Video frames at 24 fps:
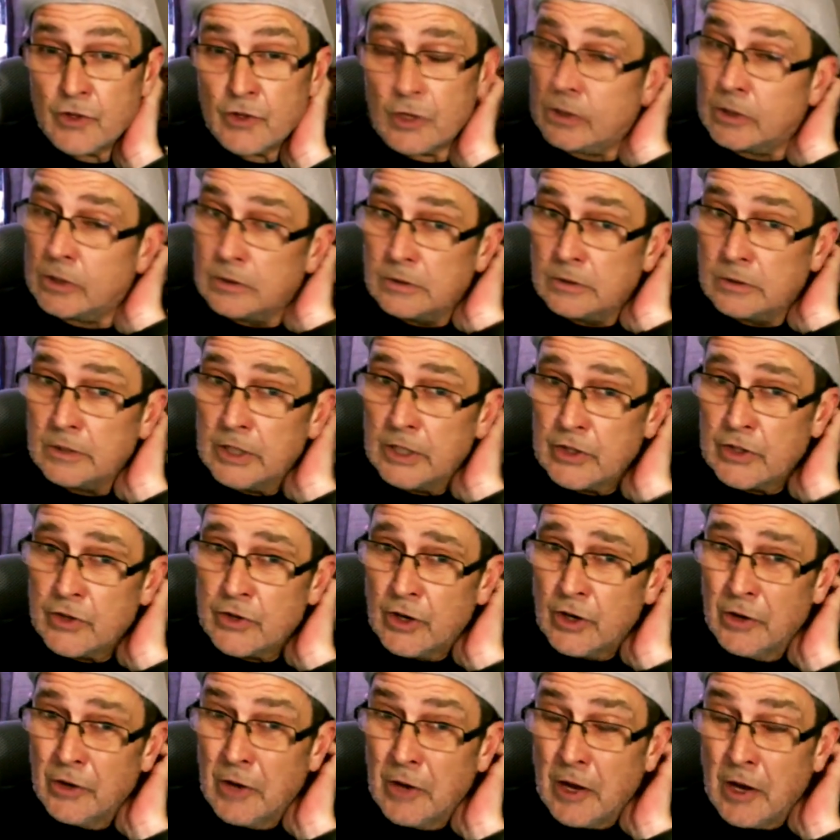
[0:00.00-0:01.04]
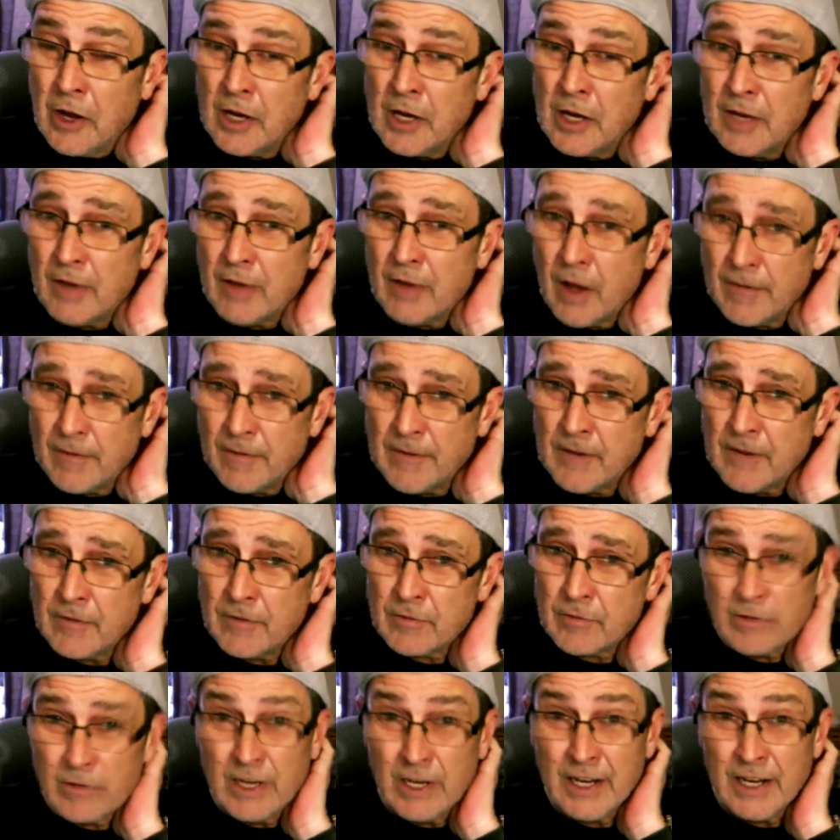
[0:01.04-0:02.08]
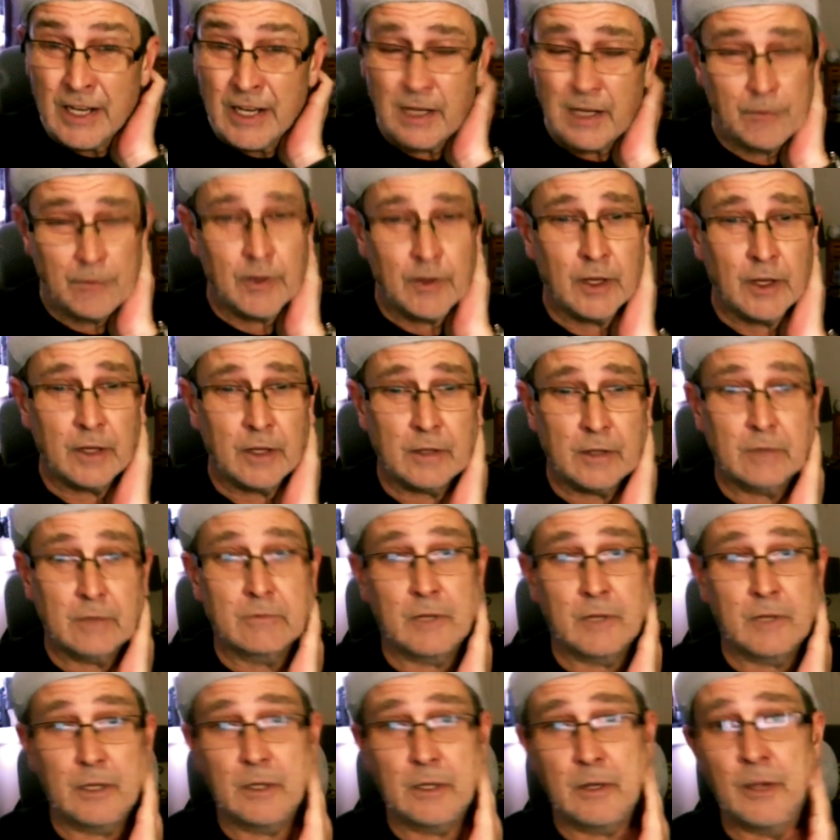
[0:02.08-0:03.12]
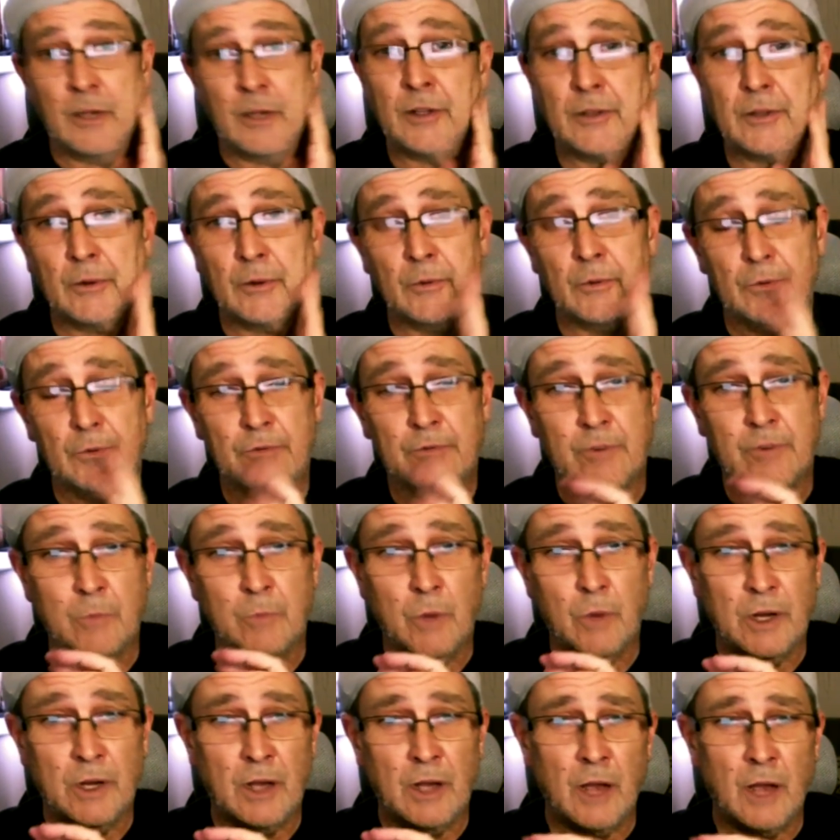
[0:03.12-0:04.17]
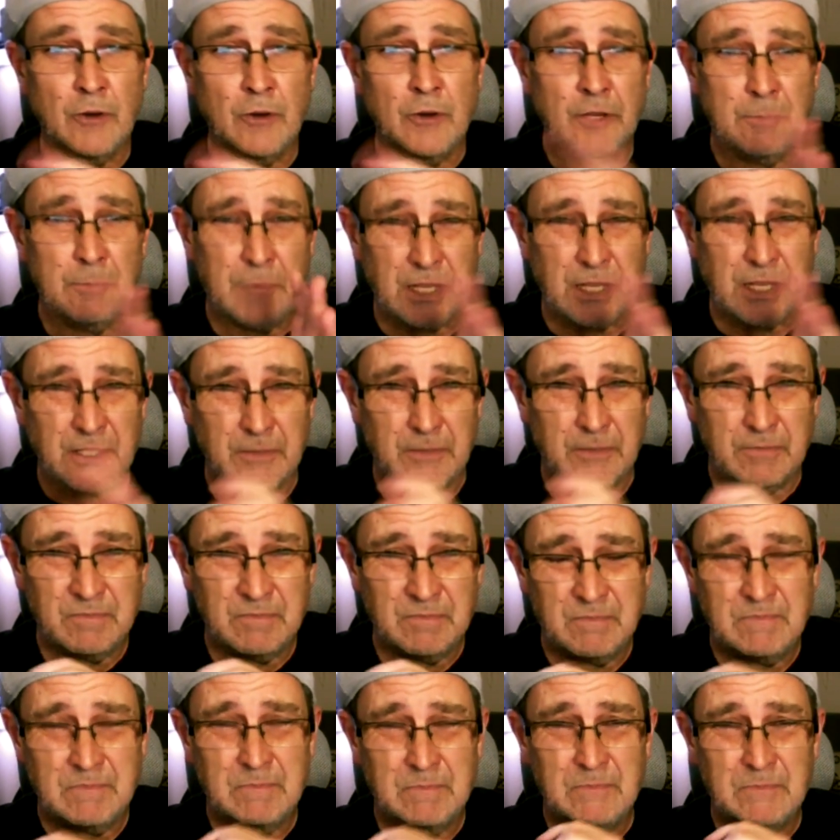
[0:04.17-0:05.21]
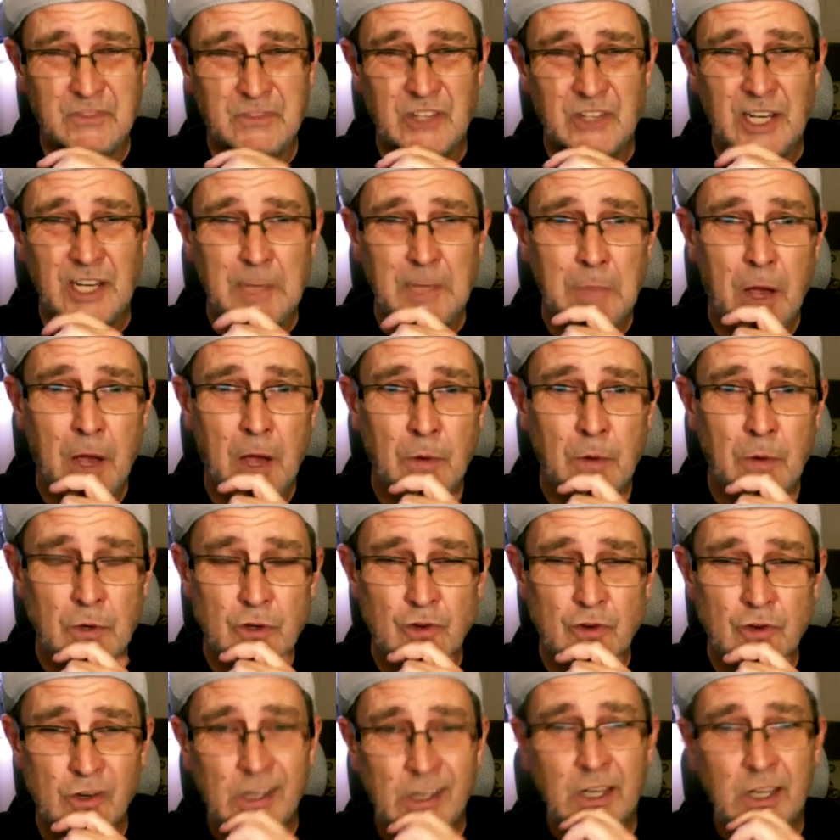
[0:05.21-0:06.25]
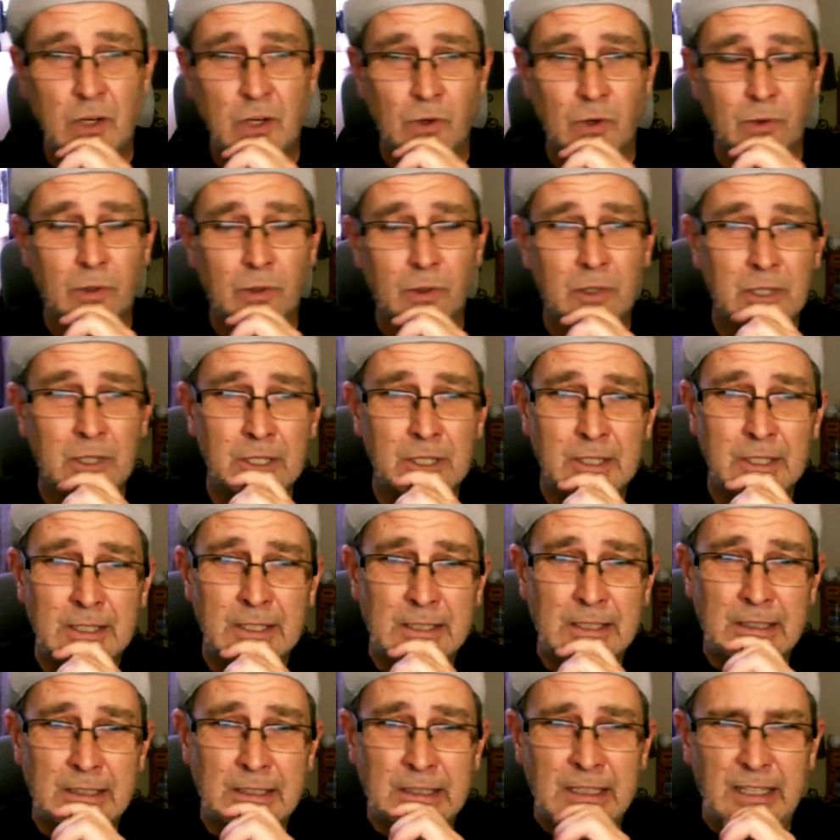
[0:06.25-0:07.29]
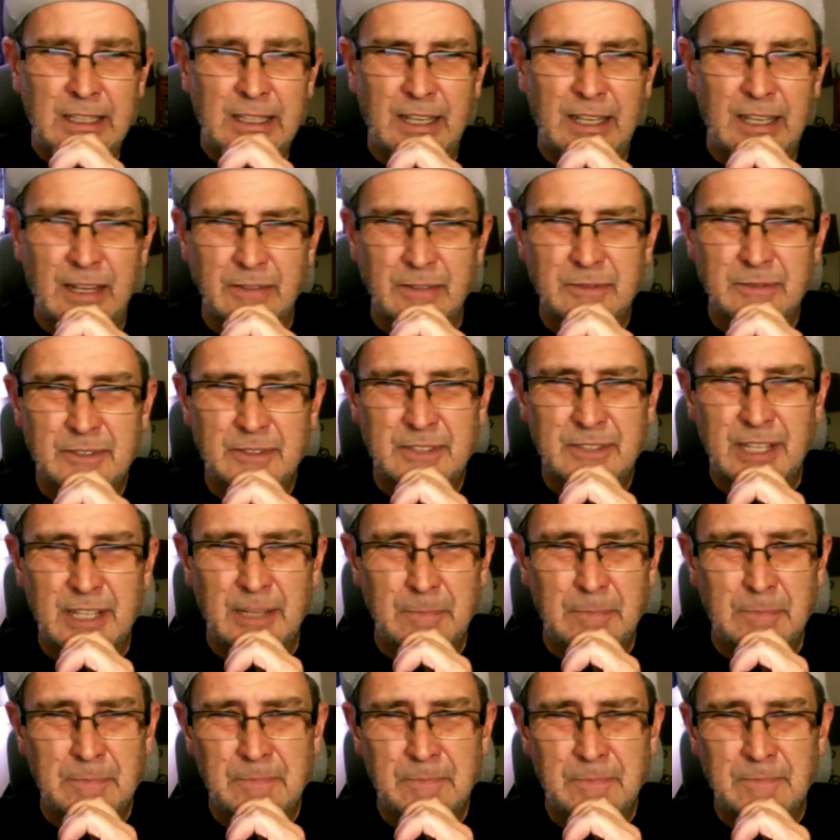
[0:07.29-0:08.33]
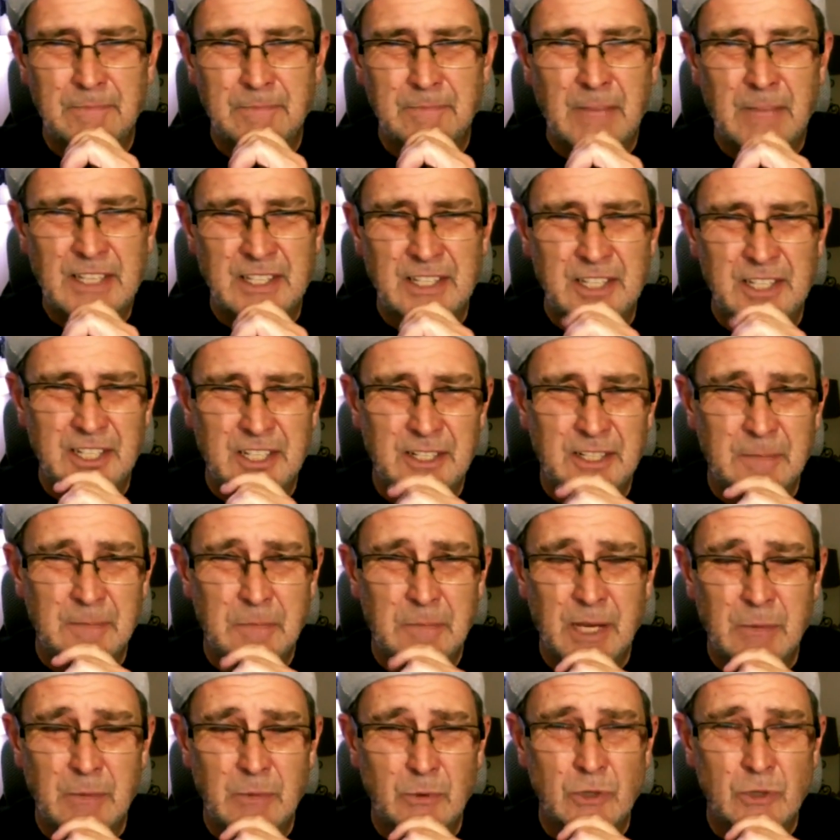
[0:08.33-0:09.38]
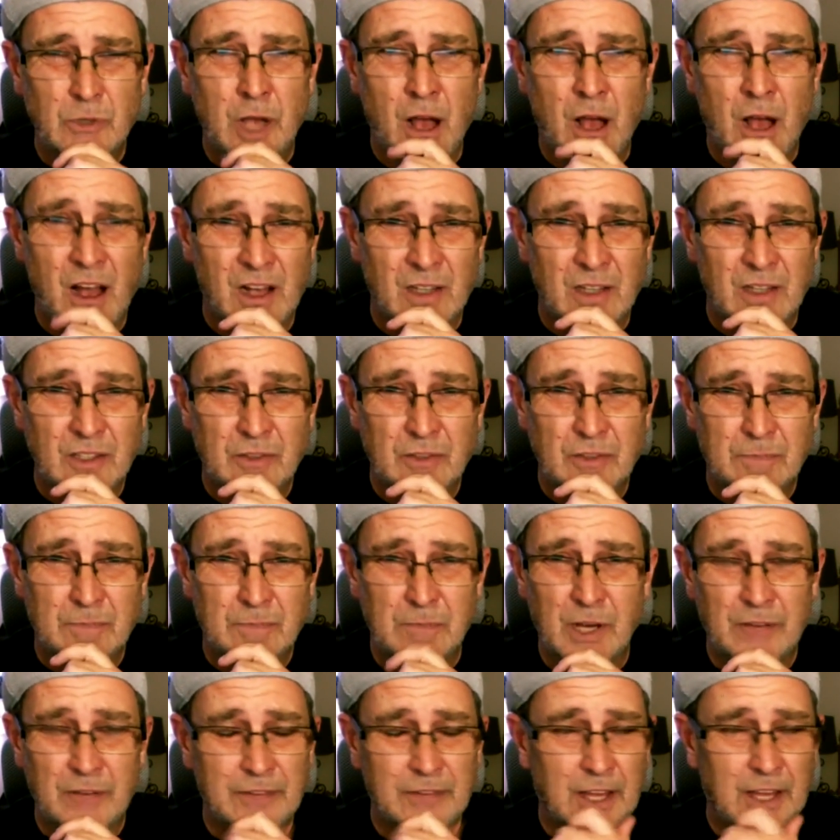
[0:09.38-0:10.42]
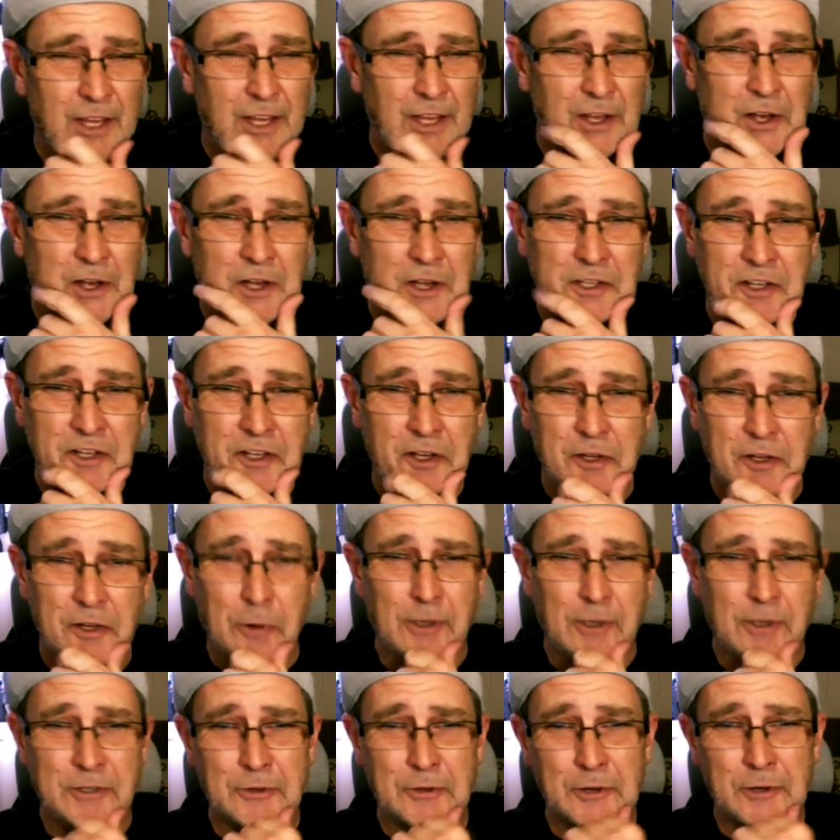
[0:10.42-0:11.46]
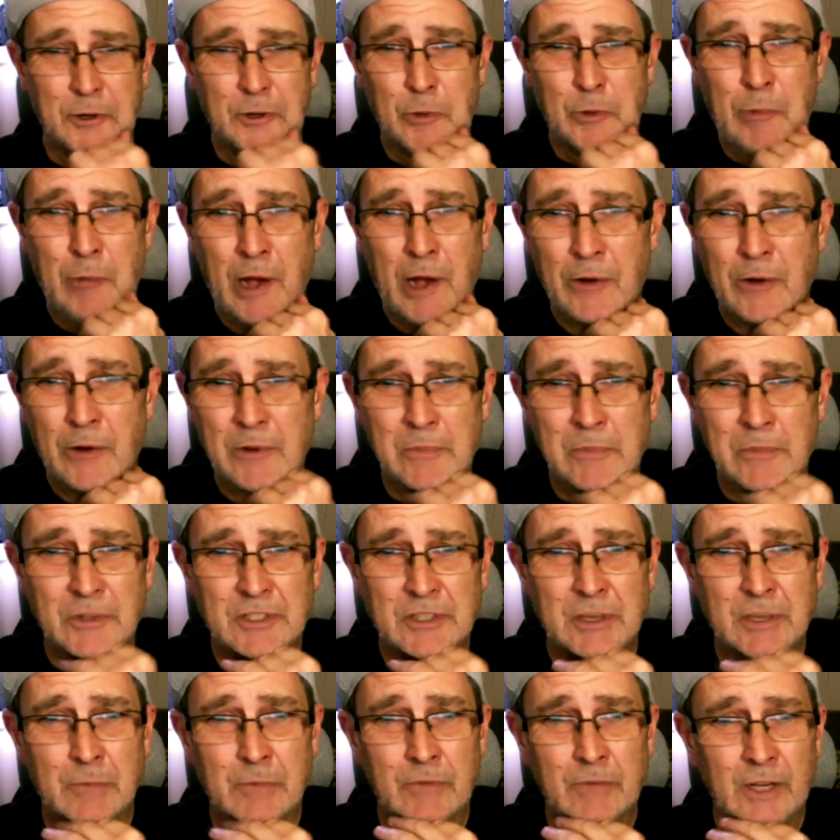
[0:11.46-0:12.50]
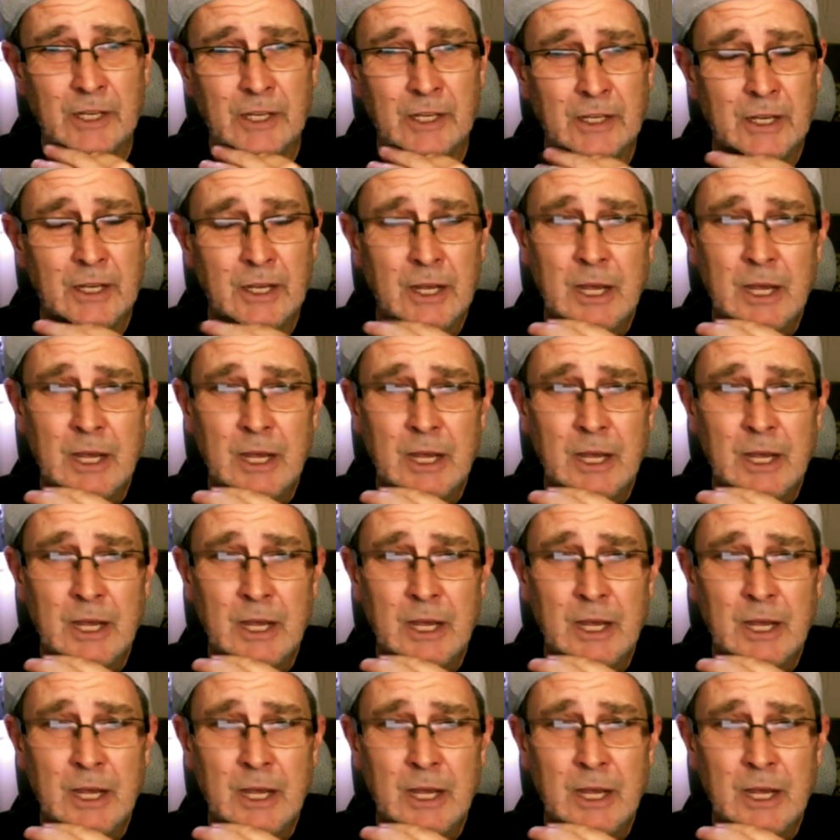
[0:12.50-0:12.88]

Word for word: true. It's true. And I have never written anything in, from when only bits of silly poetry or, you know, silly messages in people's cards, birthday cards, and I always do a little poem or something.